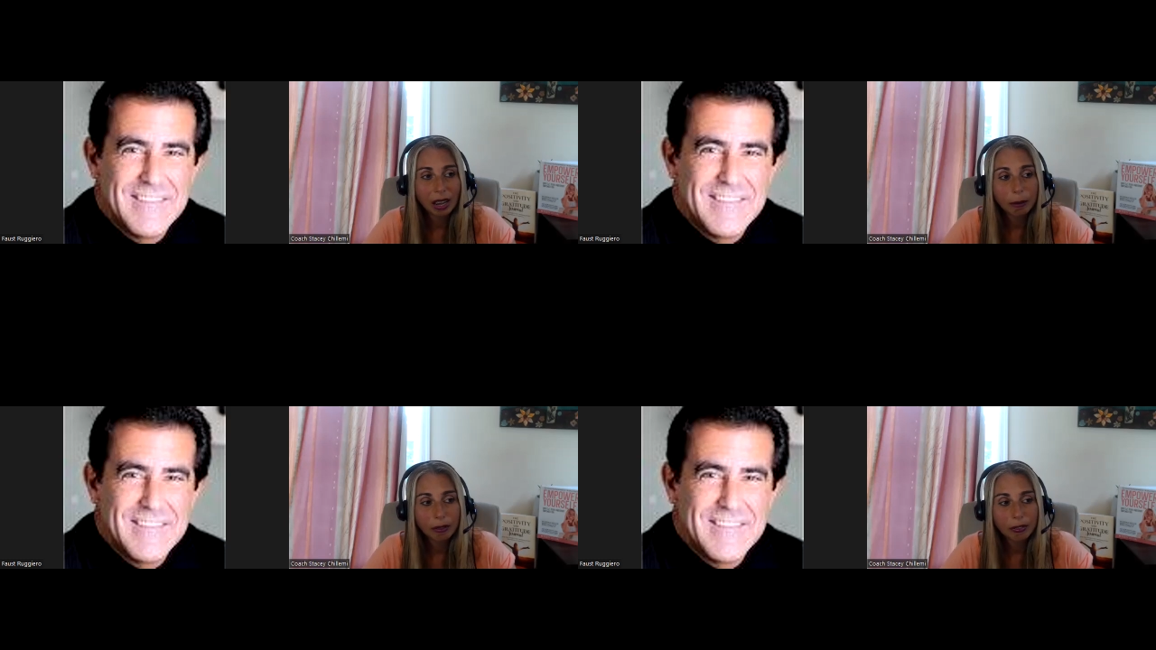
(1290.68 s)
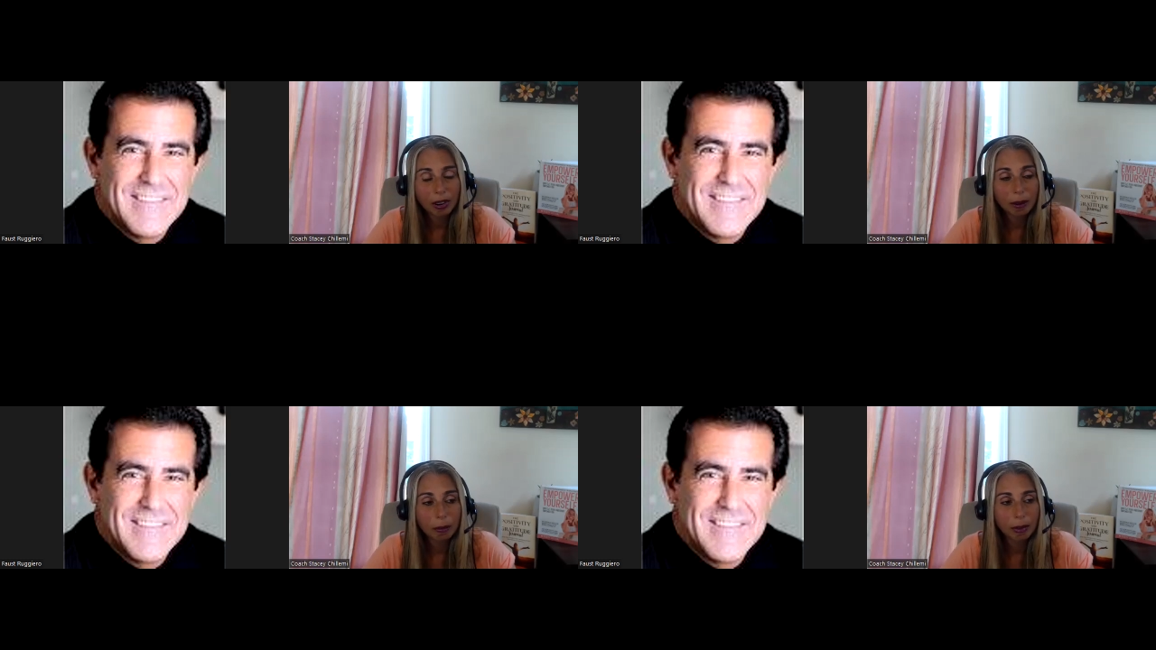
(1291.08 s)
Speaker 1: comes
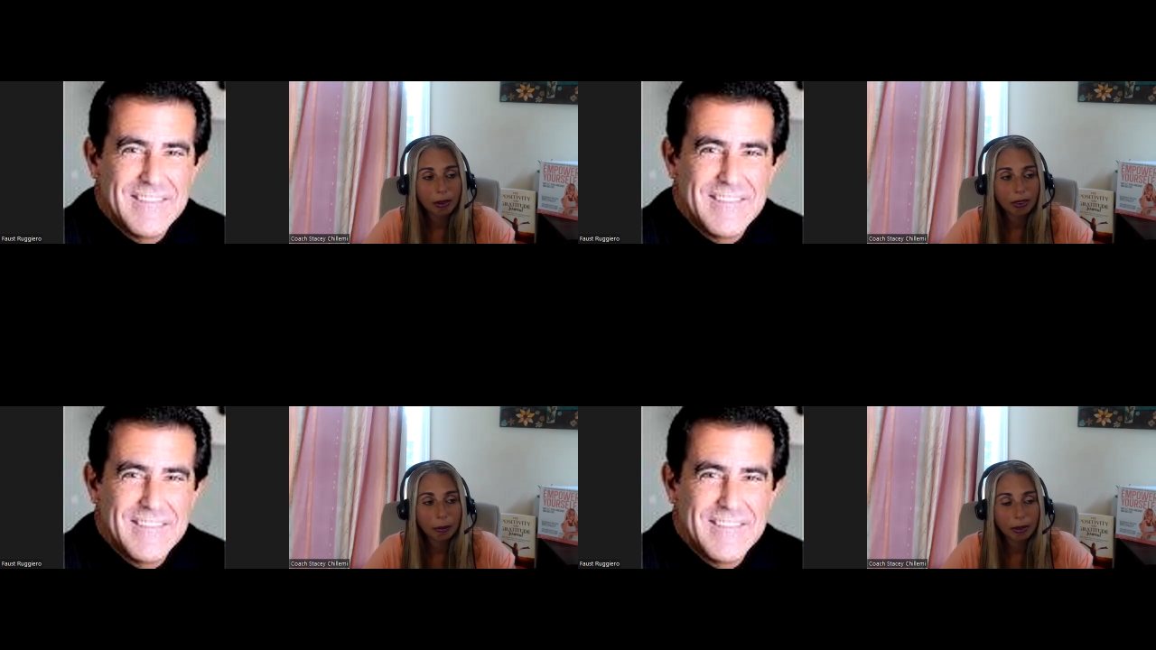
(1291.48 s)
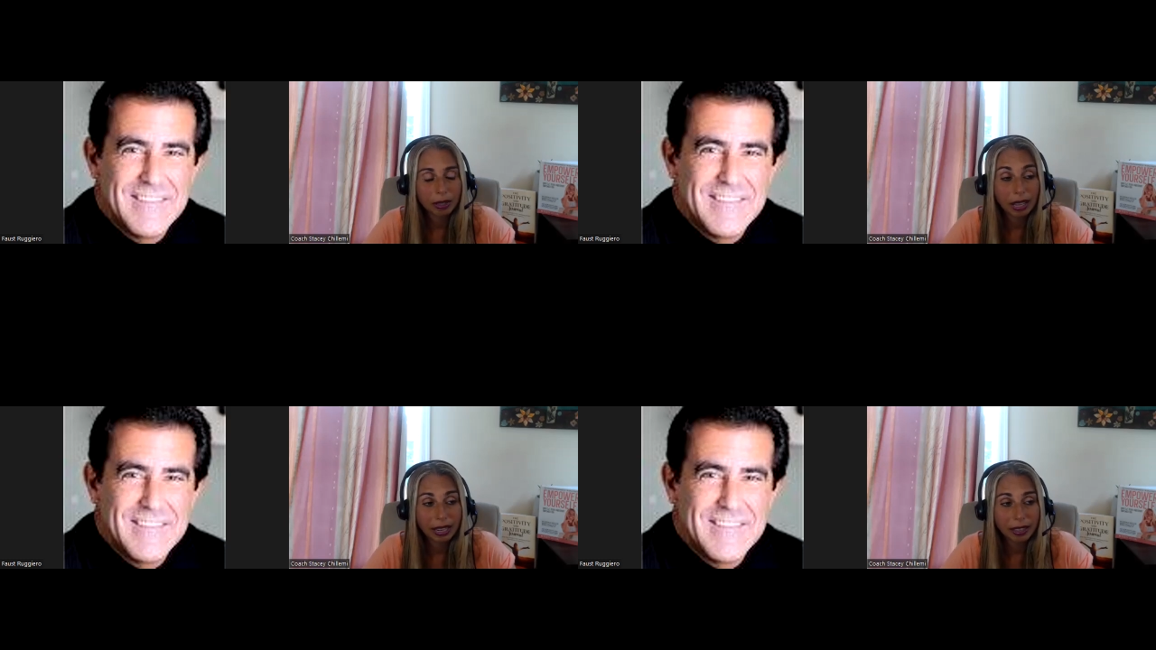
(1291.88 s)
from from
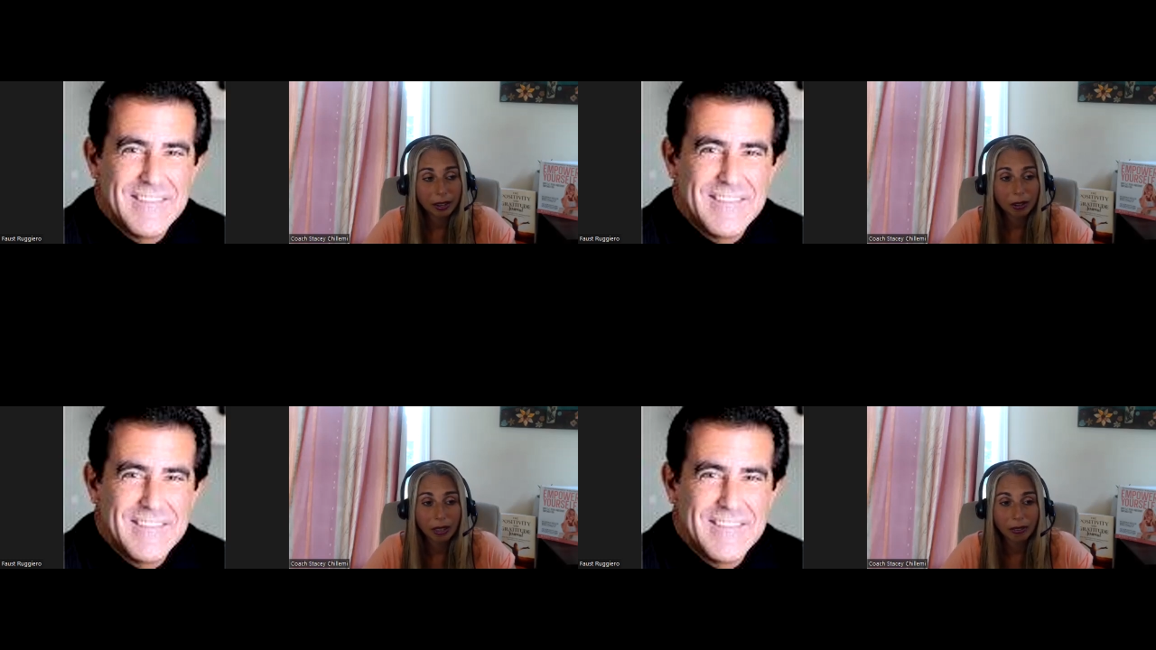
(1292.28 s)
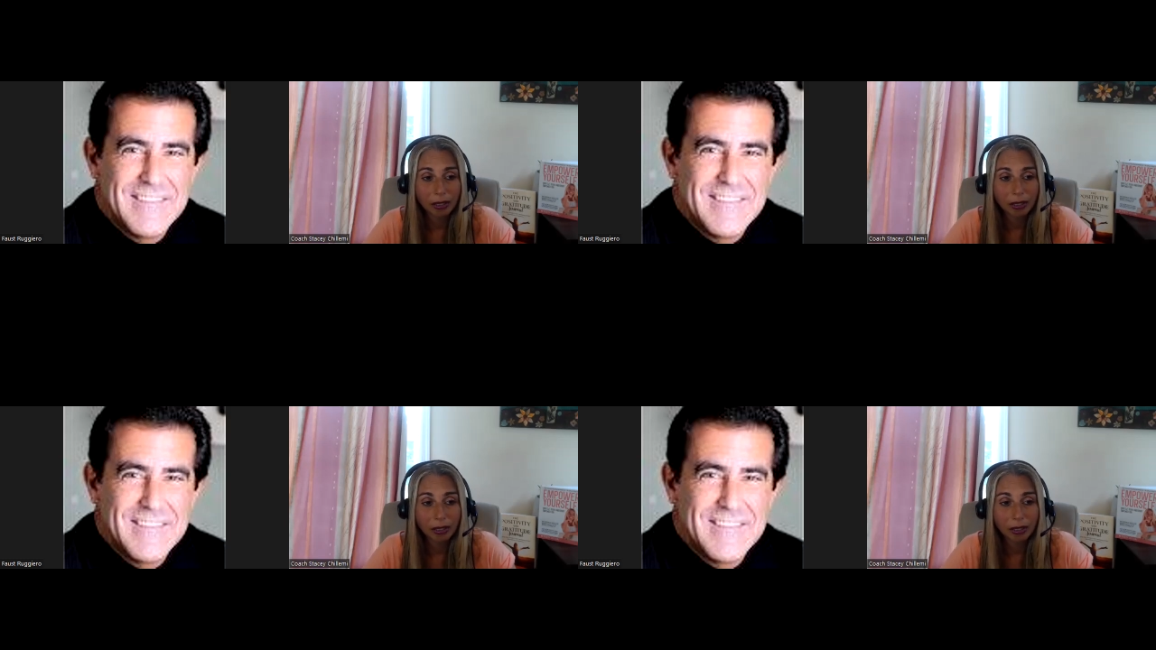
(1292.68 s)
either